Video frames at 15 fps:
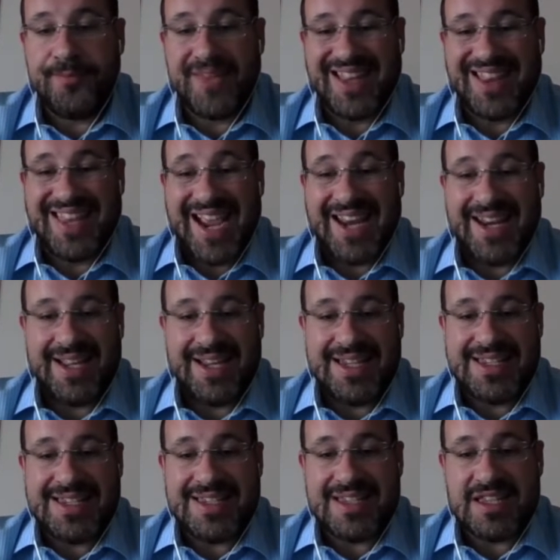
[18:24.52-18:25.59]
technical
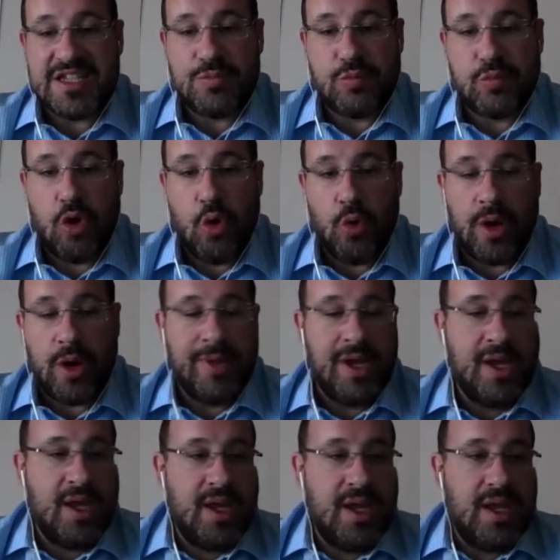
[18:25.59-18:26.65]
assistance program
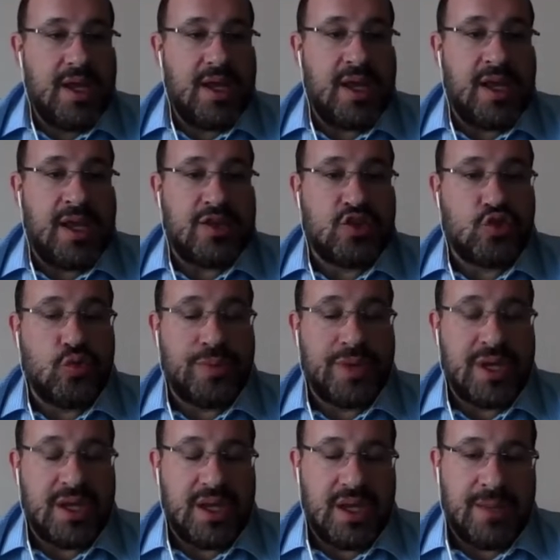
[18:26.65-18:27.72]
is to
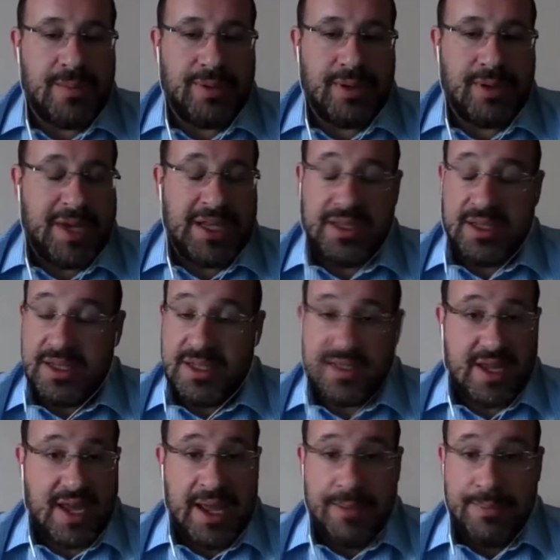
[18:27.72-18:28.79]
be implemented, it's
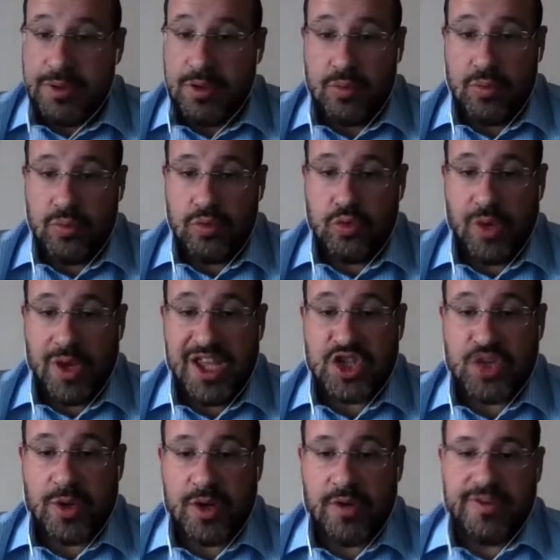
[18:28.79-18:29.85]
up to
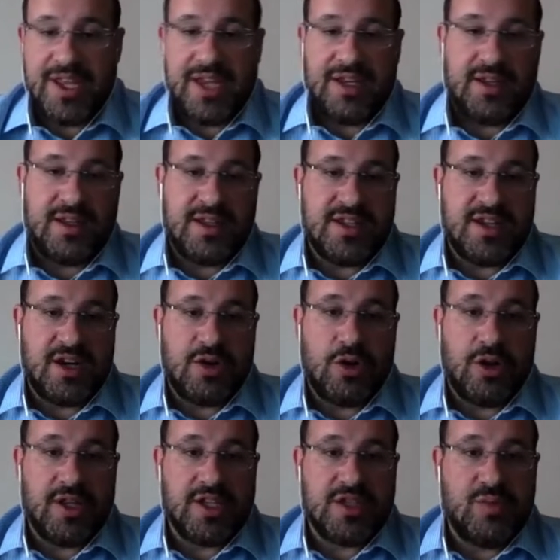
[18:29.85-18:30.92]
each one of the entities in
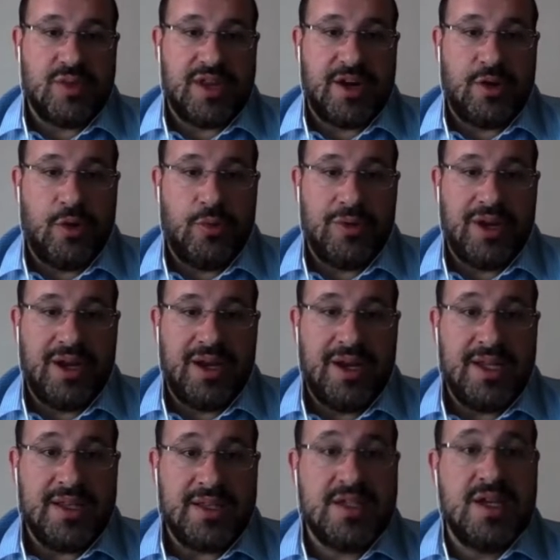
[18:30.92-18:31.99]
accordance with their own
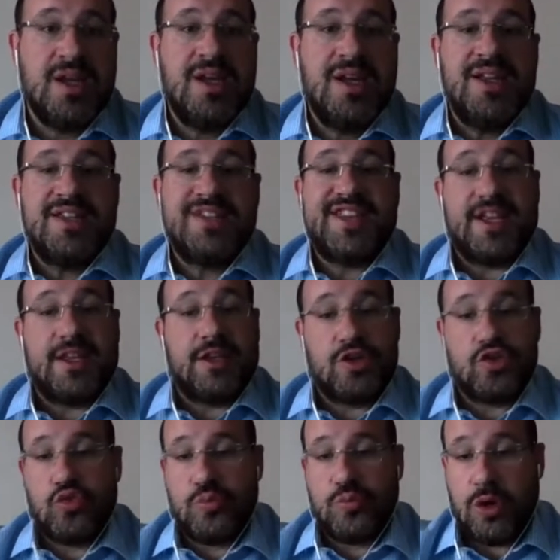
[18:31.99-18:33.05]
needs.
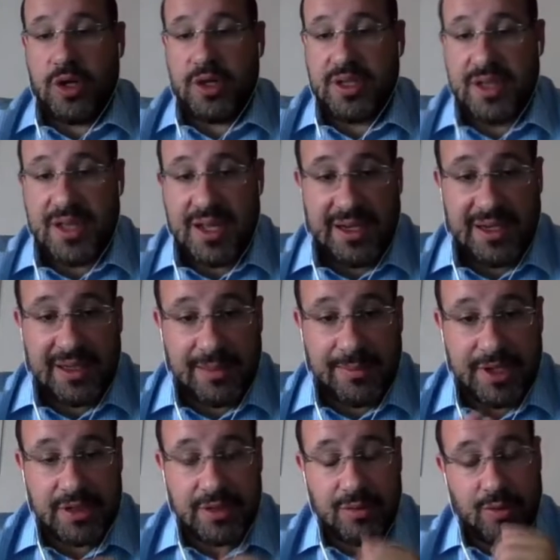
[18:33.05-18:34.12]
Sectors supported a little
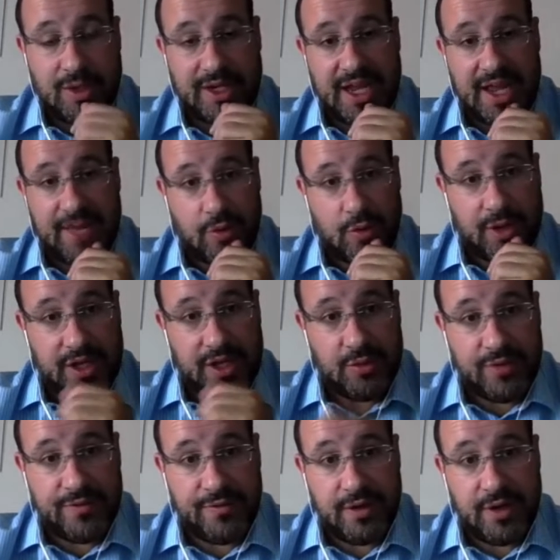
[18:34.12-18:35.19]
bit what I have already
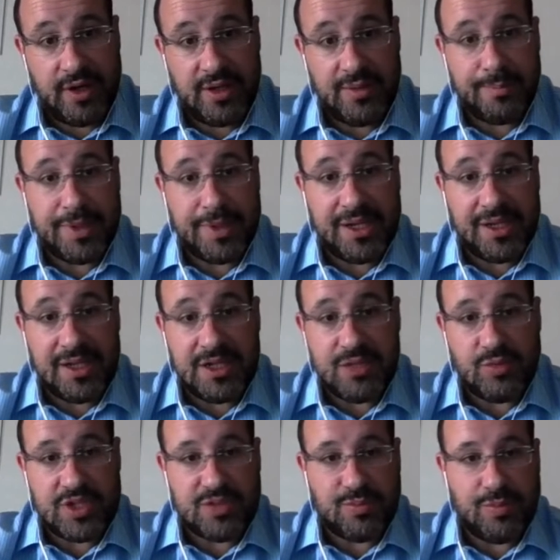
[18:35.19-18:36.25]
referred. Buildings,
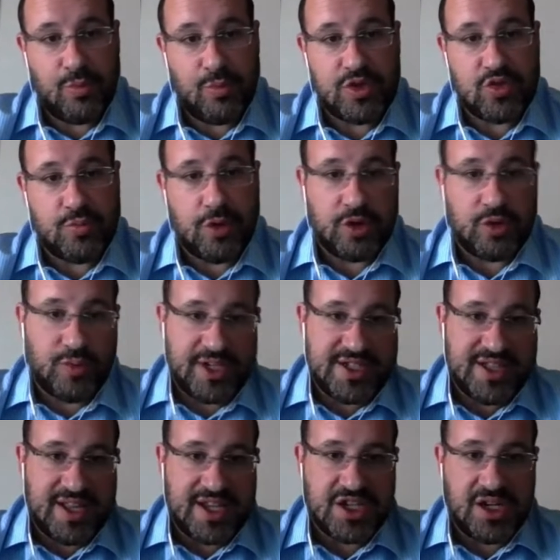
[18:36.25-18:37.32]
we support
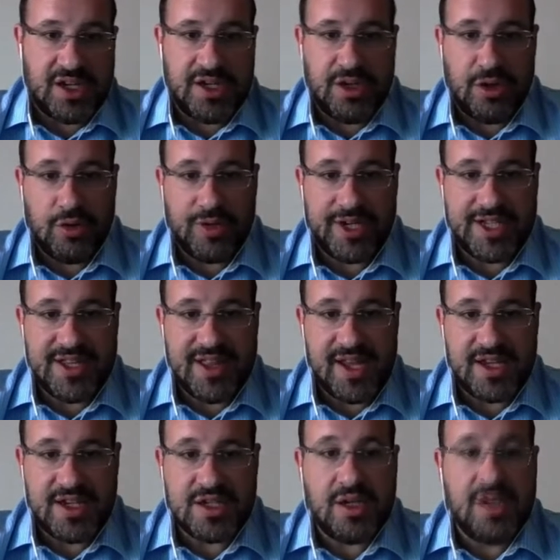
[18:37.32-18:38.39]
residential and
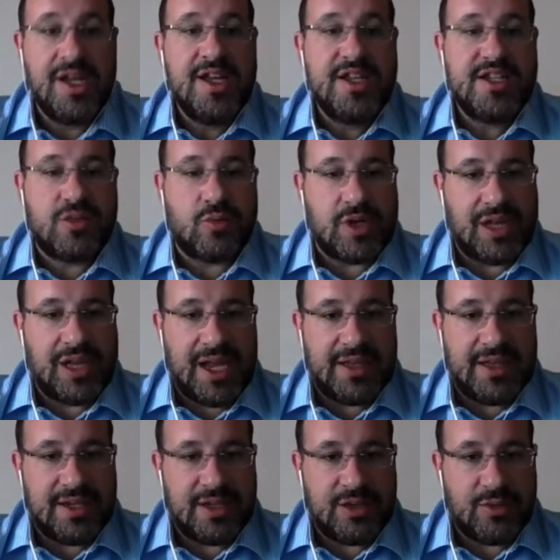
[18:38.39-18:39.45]
non-residential, street
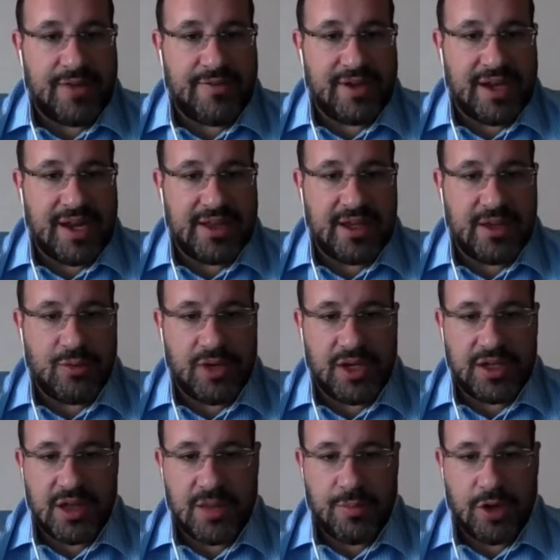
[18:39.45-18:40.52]
lighting and traffic lighting
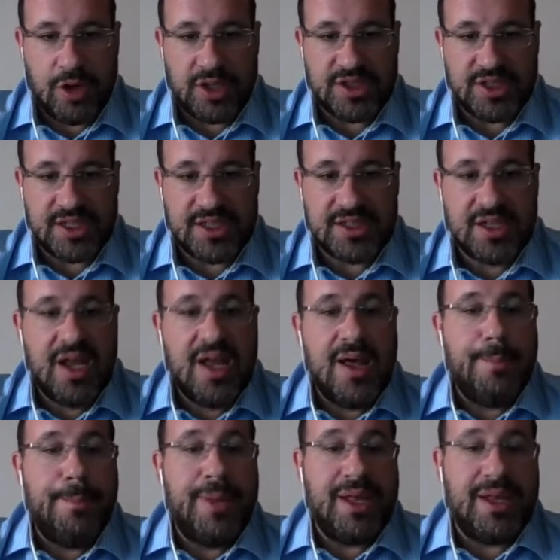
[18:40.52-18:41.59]
related projects,
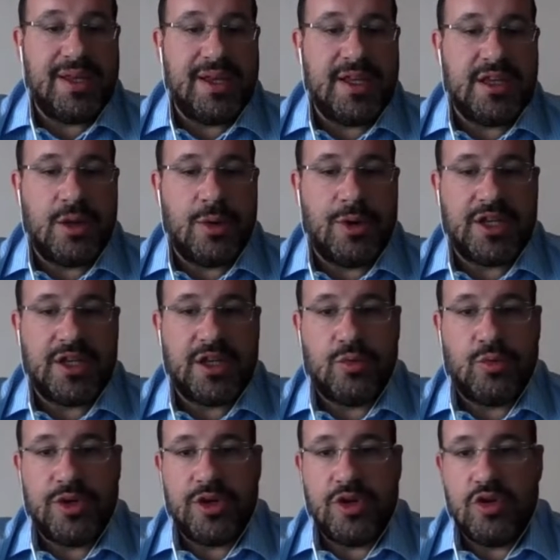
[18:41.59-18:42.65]
building integrated
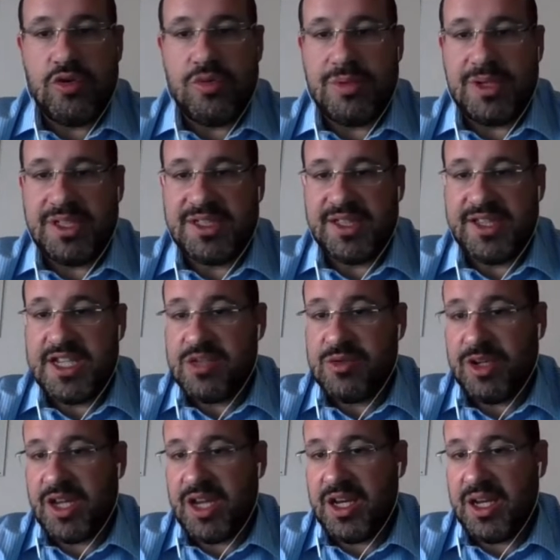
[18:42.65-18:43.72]
renewables,
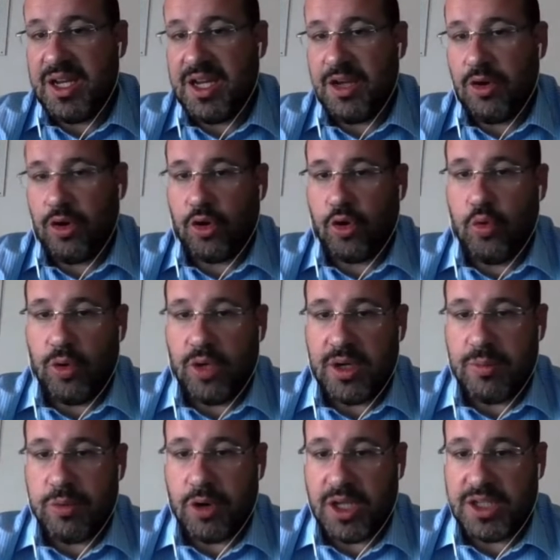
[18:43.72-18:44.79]
district heating and or cooling
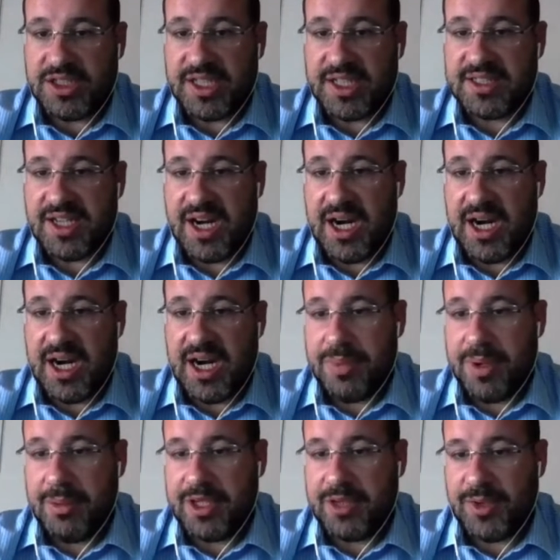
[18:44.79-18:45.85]
projects, urban
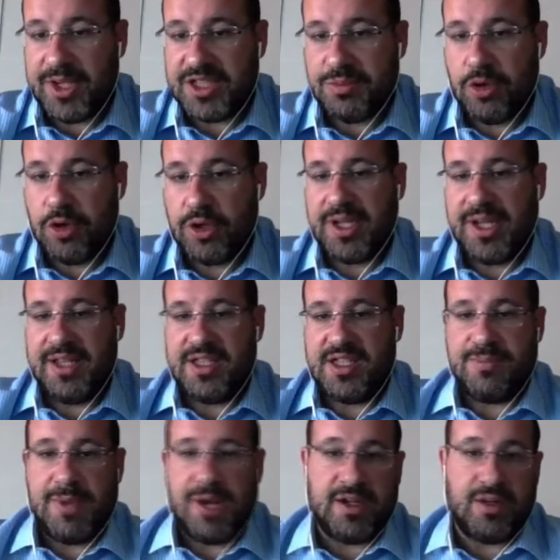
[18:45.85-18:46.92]
public transport, and
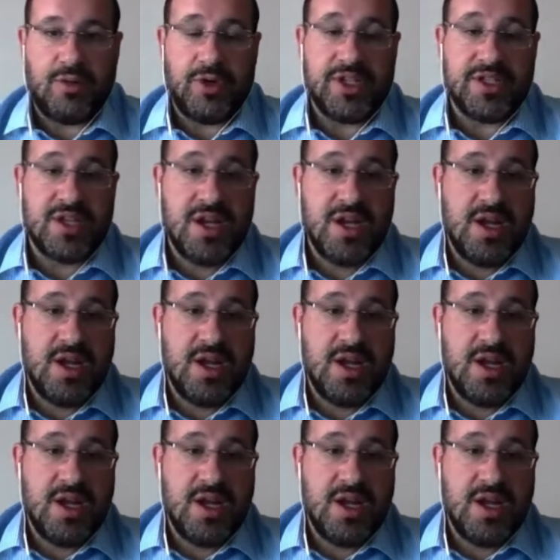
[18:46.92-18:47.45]
smart grids.